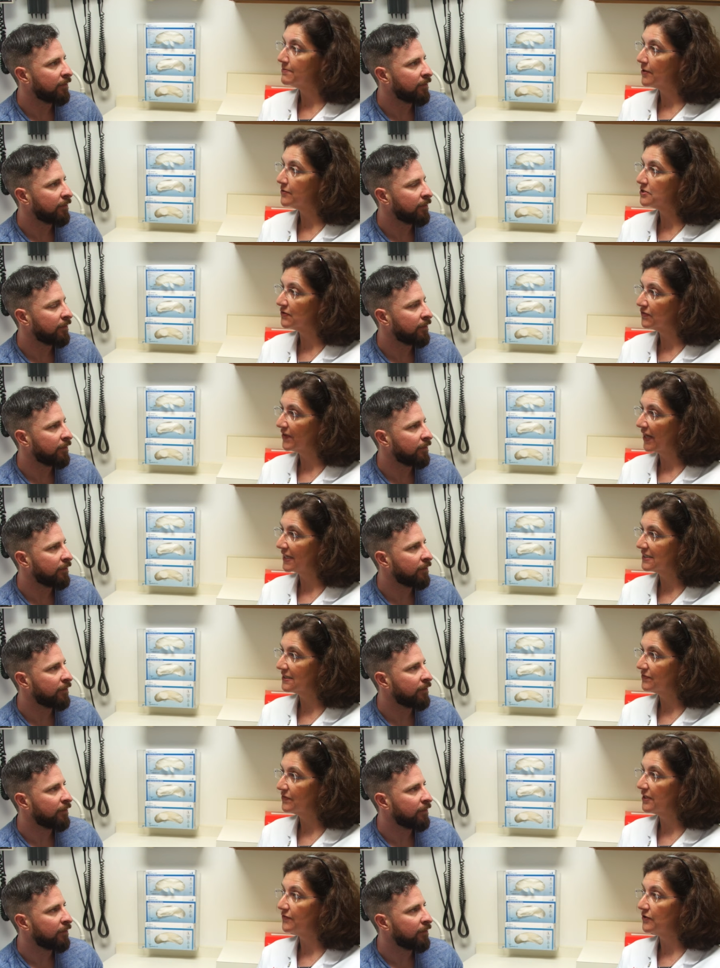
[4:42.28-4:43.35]
Speaker 1: most
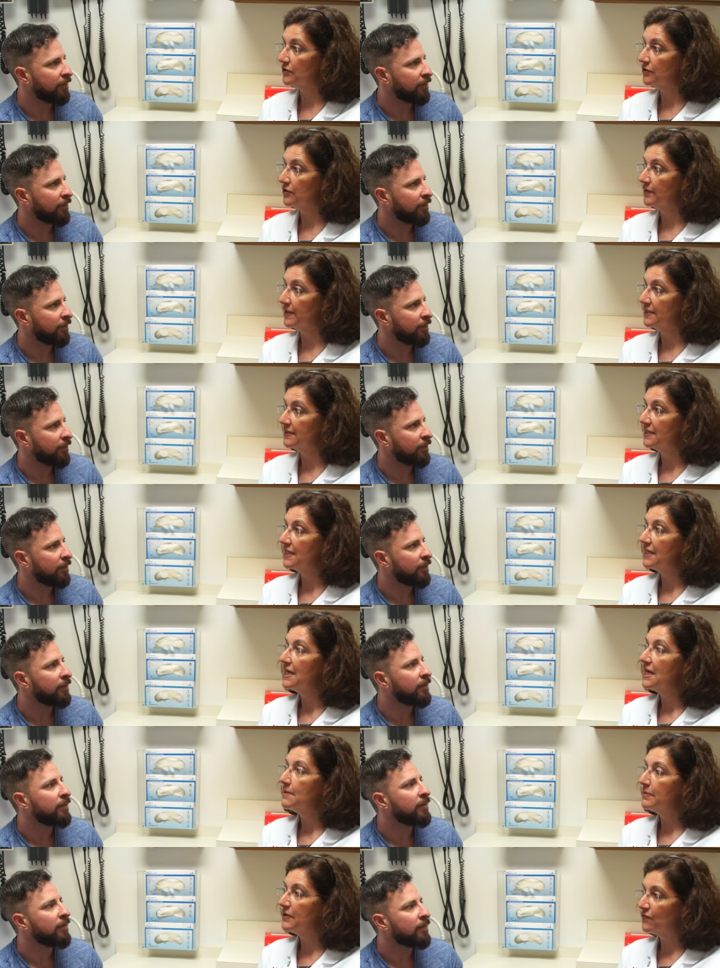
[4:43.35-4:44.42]
effective if you do it
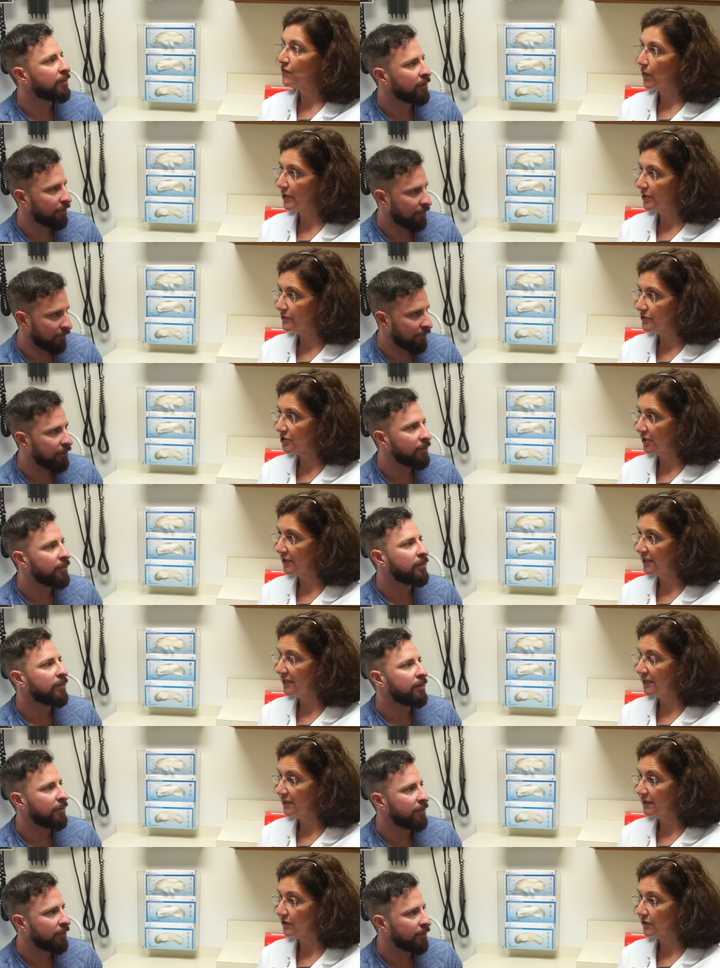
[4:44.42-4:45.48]
before you start
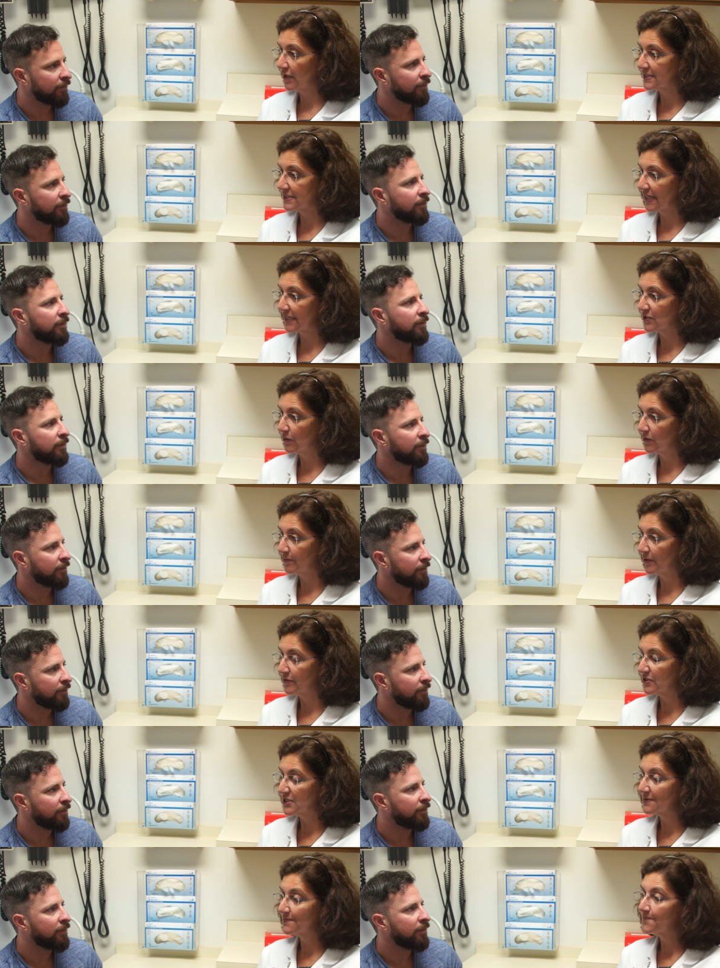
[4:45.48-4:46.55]
any cross sex
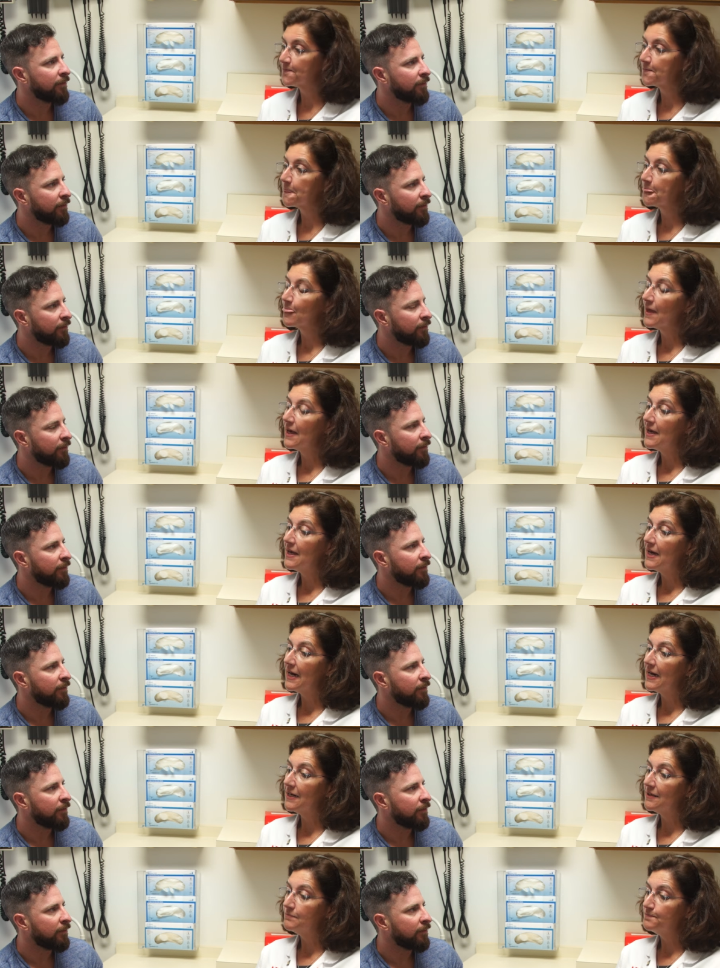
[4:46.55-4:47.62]
hormones.
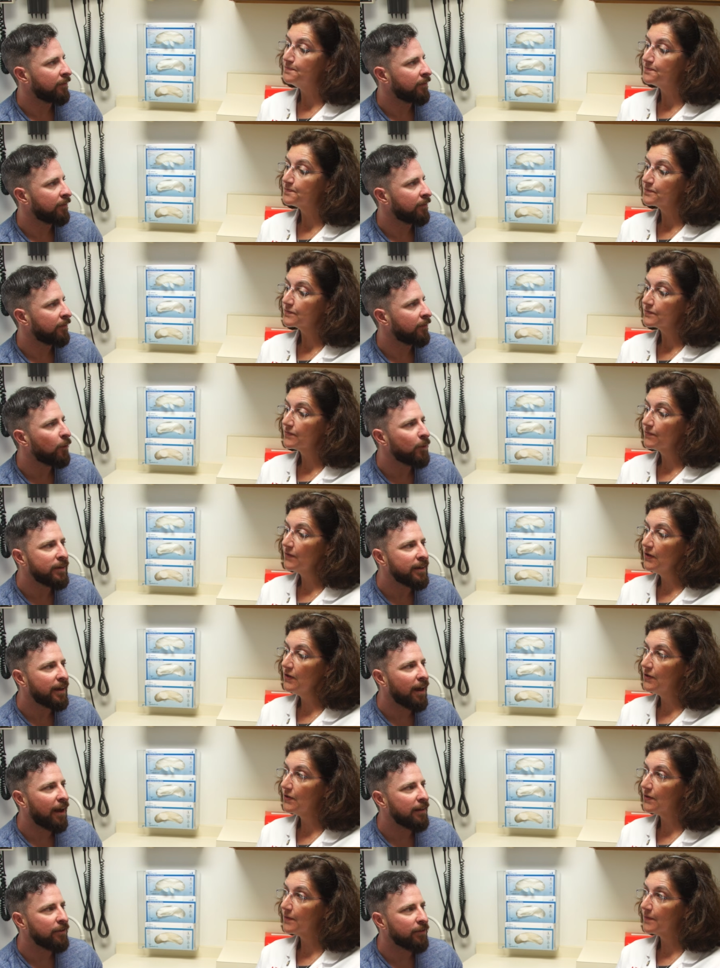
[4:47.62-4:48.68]
Um,
Speaker 2: What's the
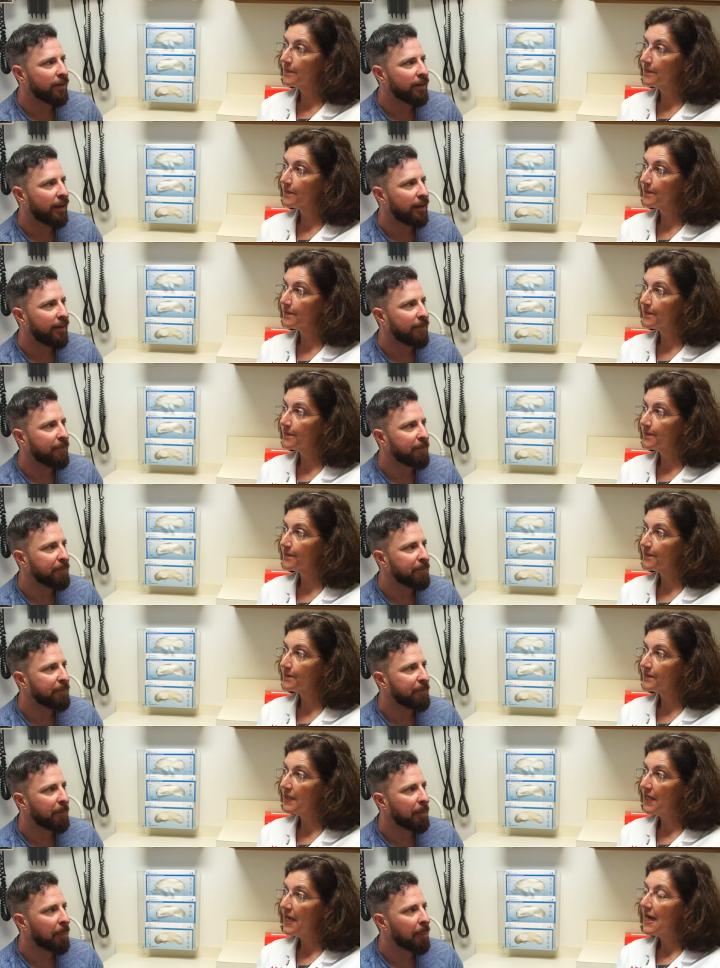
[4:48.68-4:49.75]
cost for that?
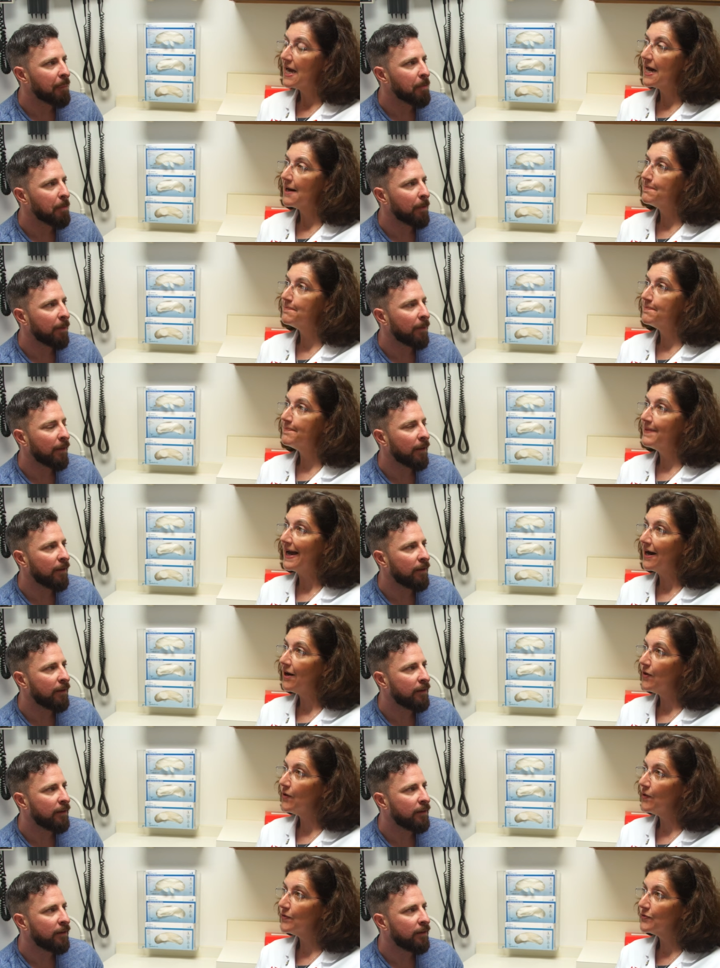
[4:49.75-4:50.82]

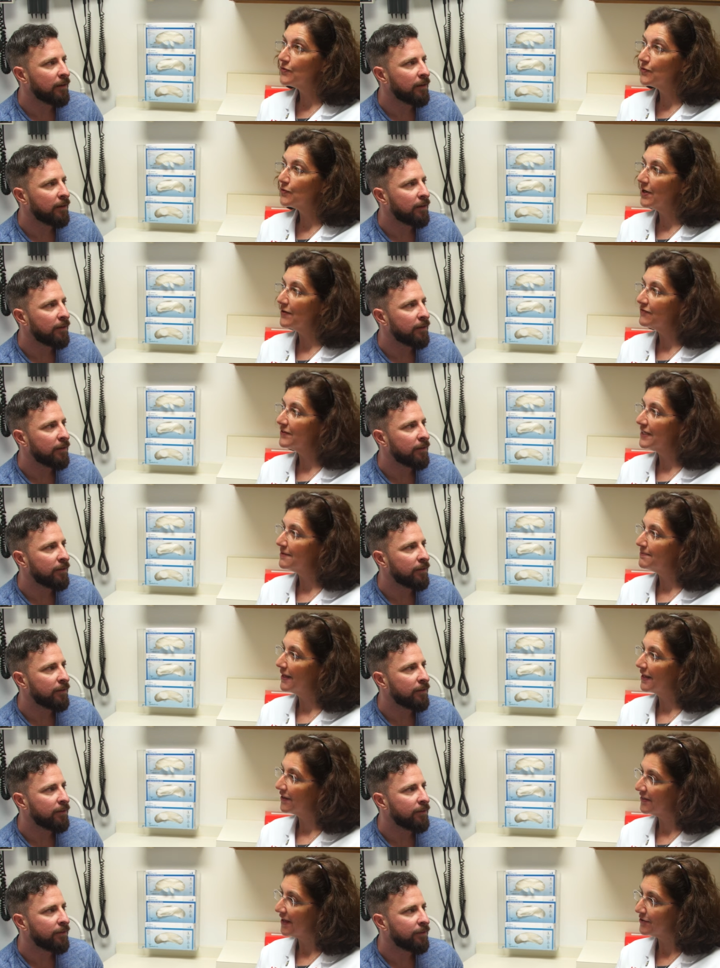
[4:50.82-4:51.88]
Speaker 1: about roughly
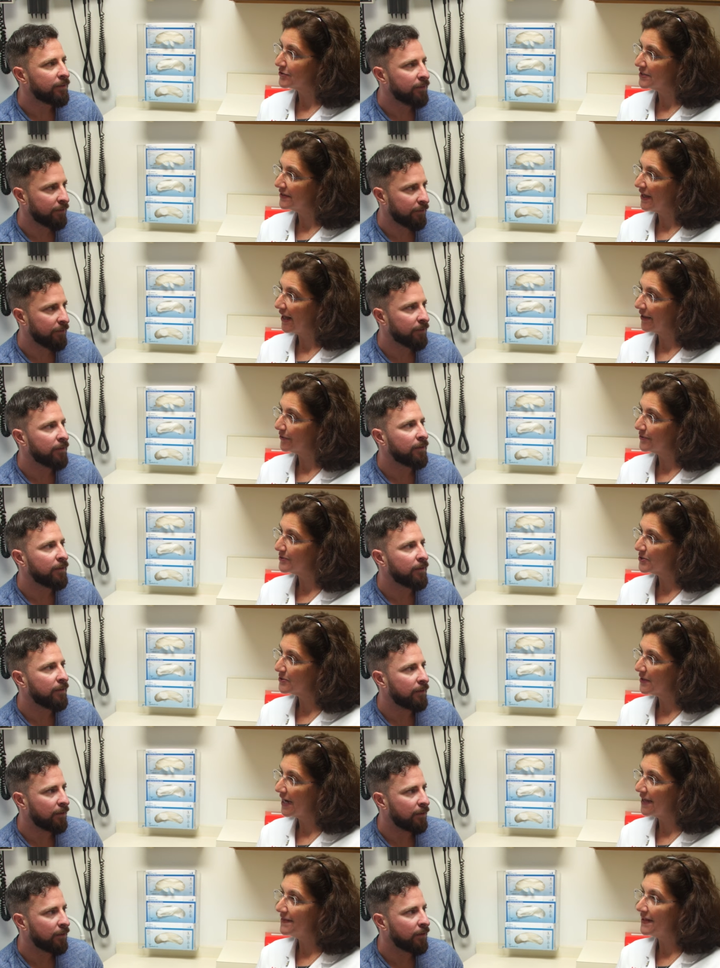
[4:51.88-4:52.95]
about a thousand dollars
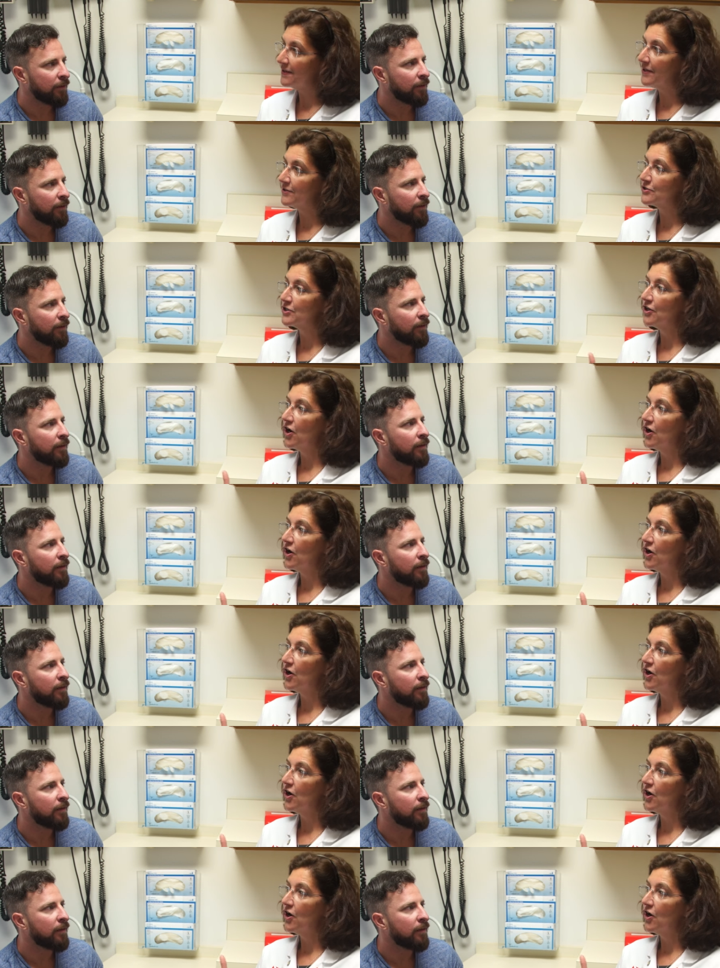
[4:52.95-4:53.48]
and then there's an